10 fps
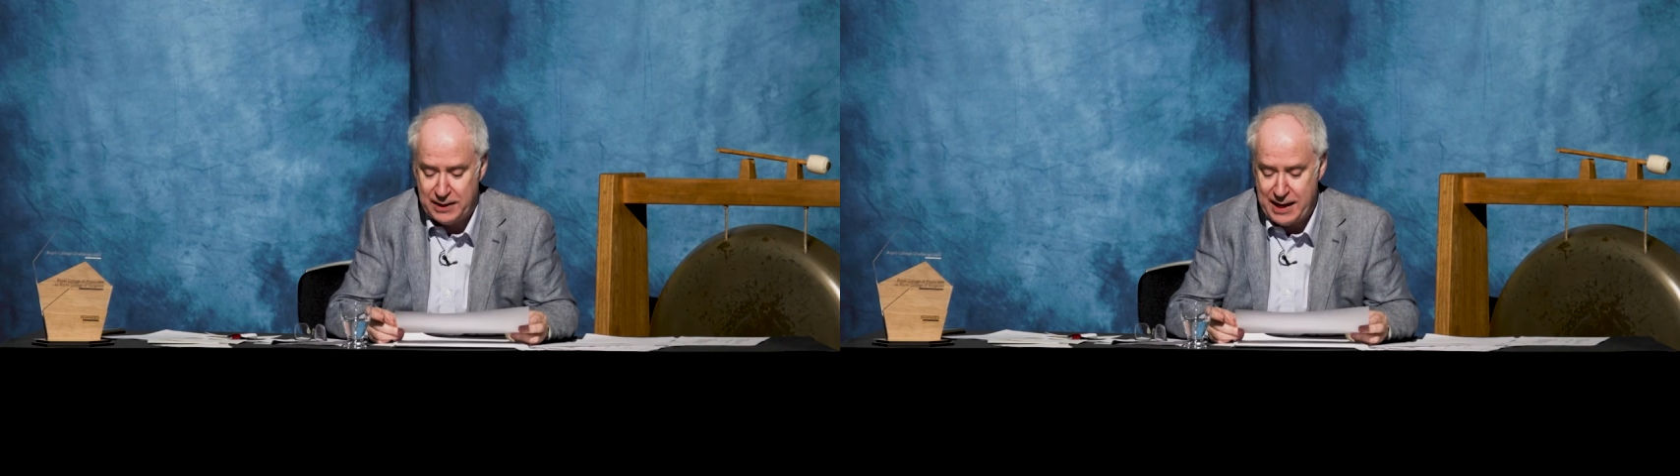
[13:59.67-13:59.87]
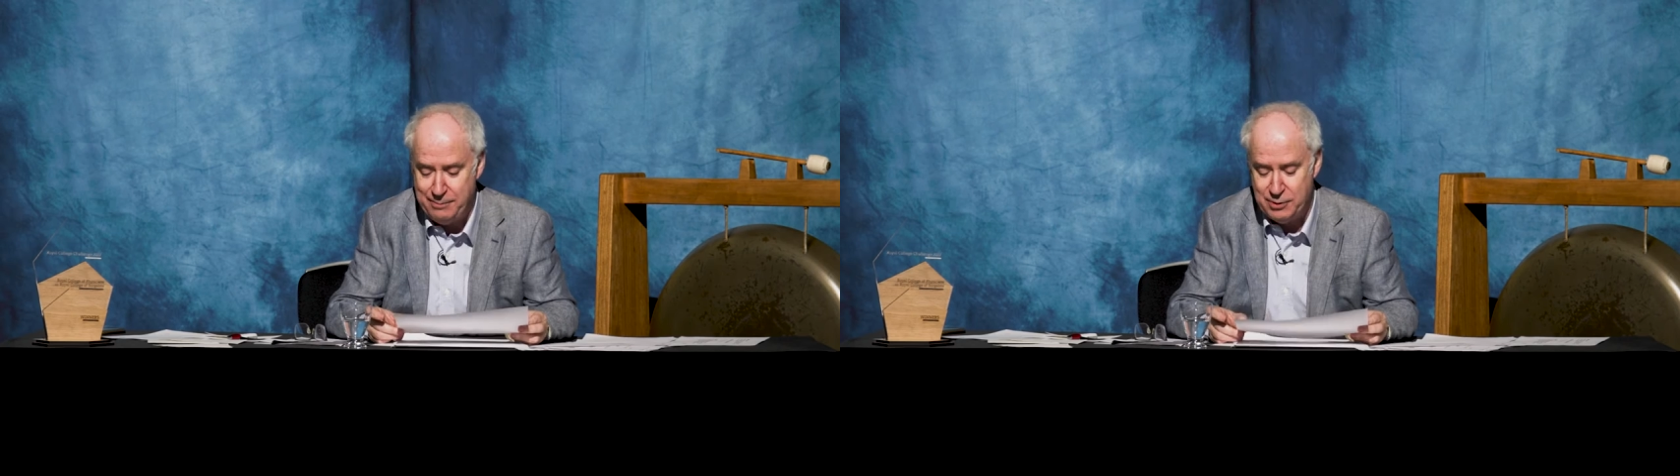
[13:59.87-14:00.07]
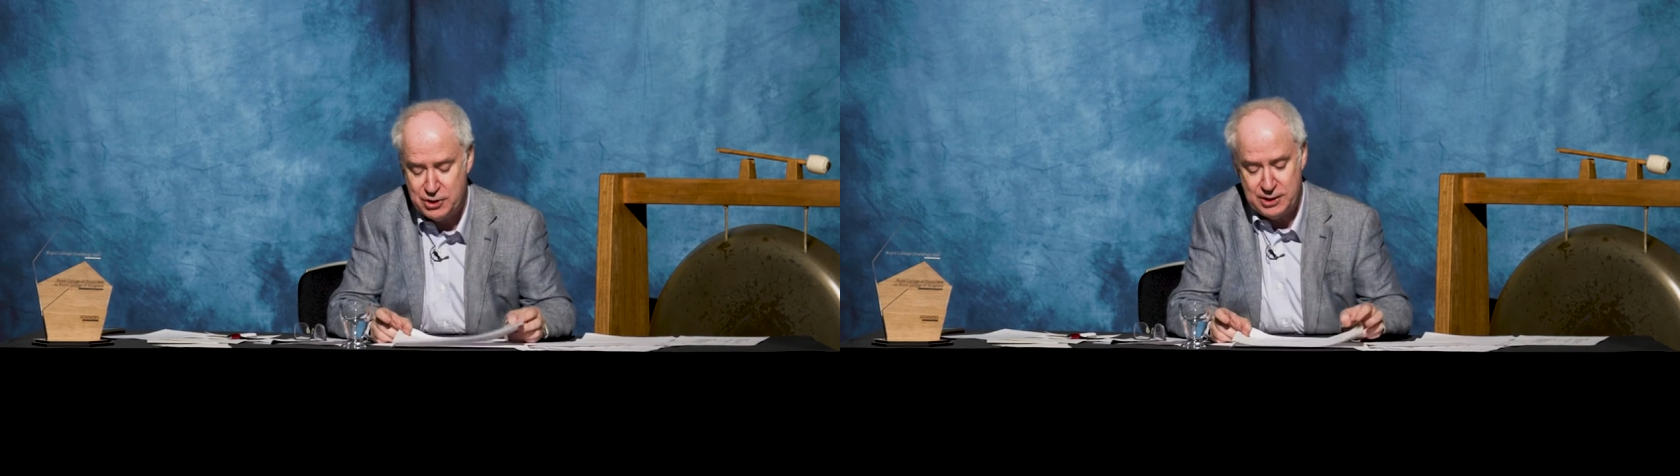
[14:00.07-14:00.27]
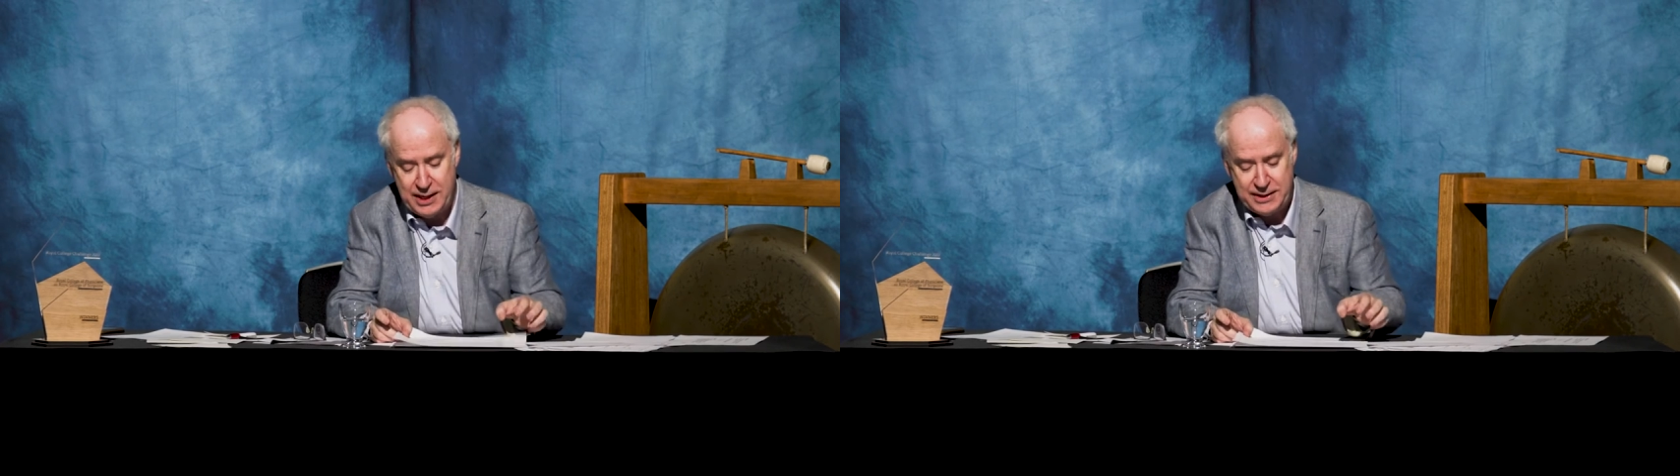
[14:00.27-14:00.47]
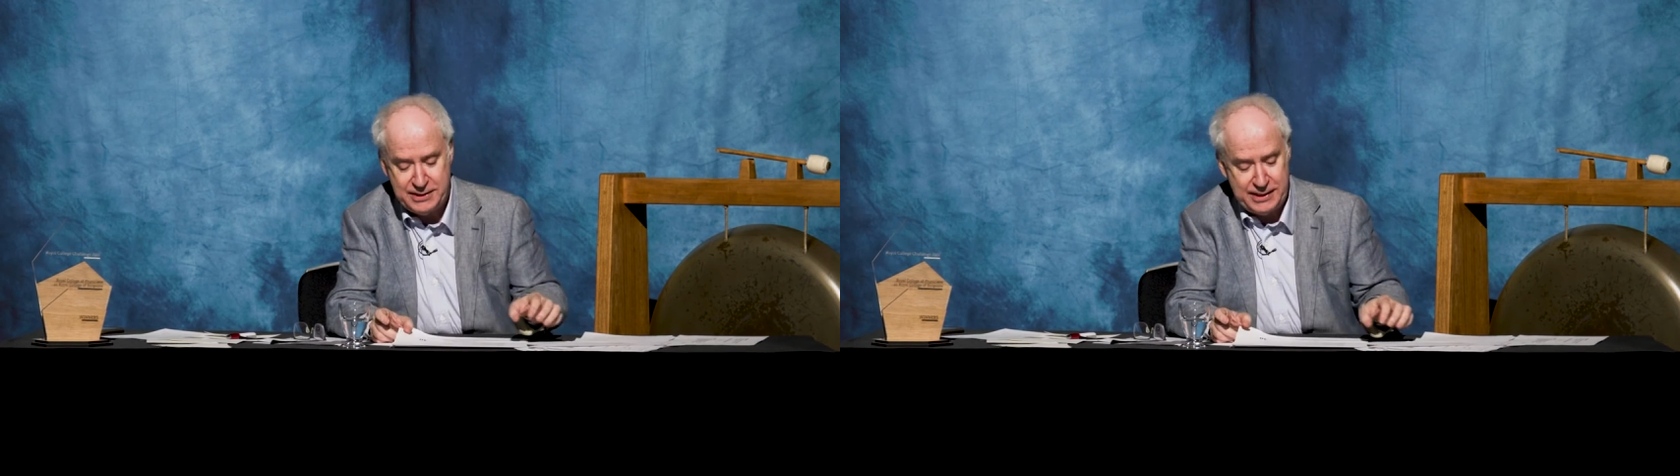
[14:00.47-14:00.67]
Cambridge in
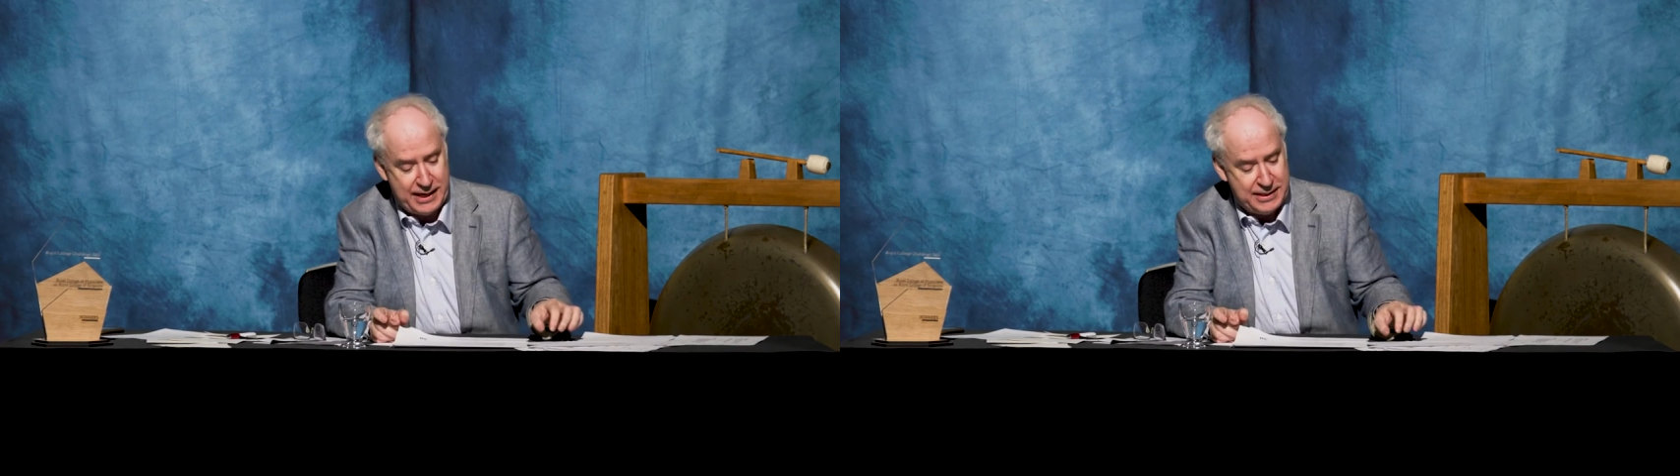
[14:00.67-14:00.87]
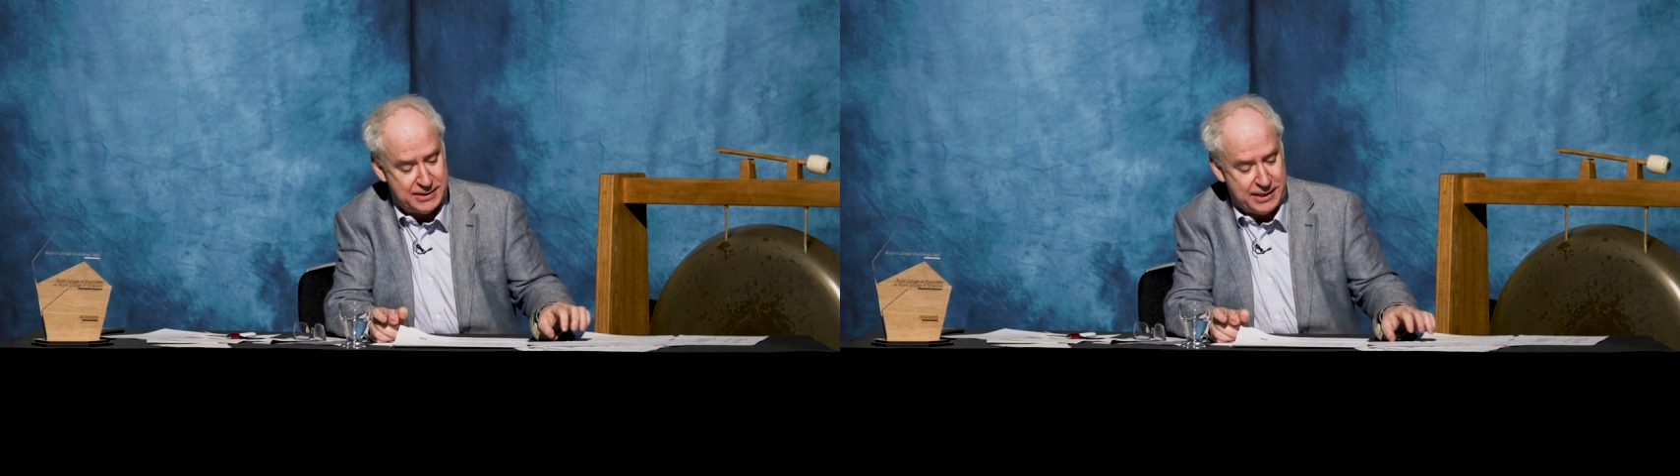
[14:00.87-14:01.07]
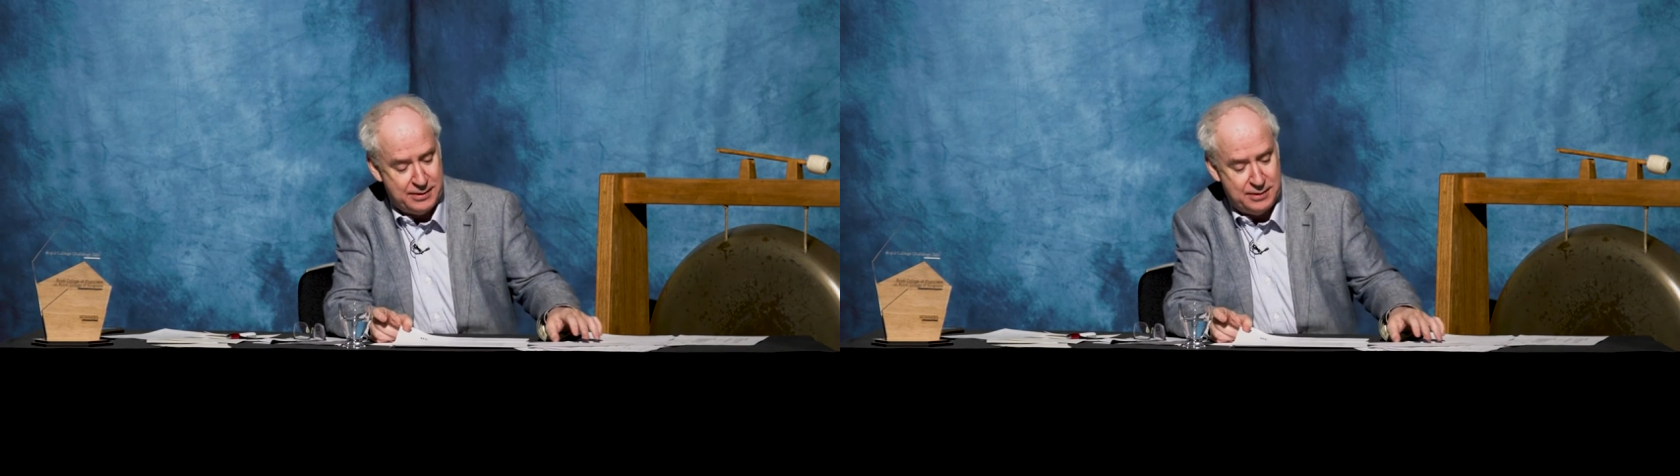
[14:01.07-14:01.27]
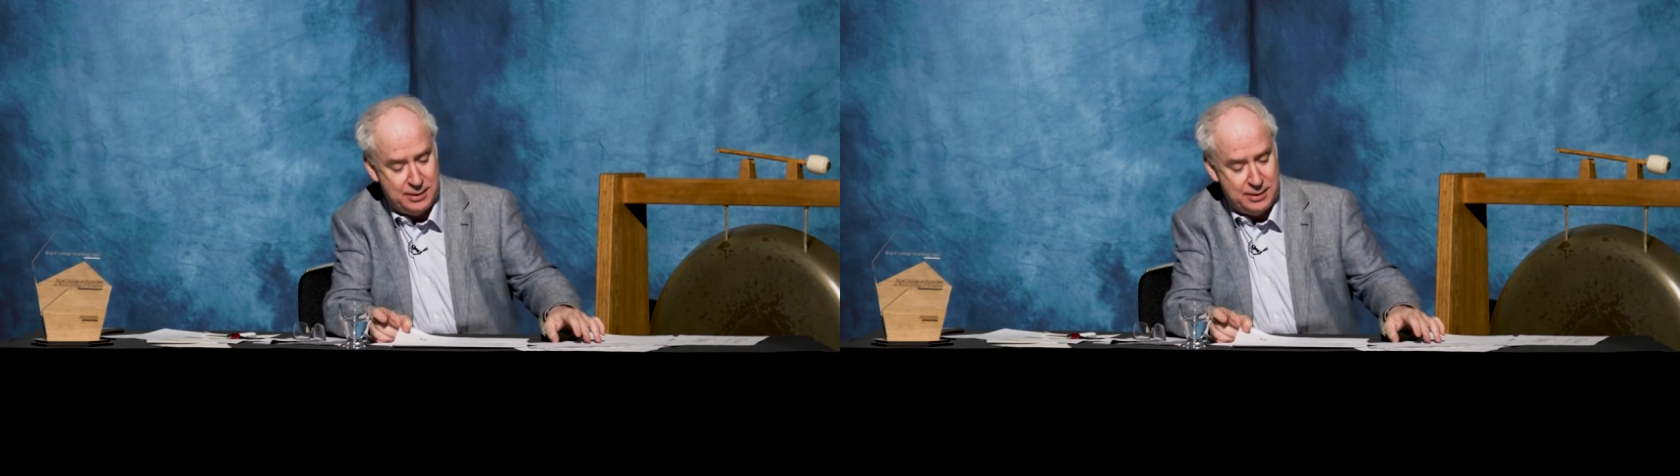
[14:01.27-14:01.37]
1980,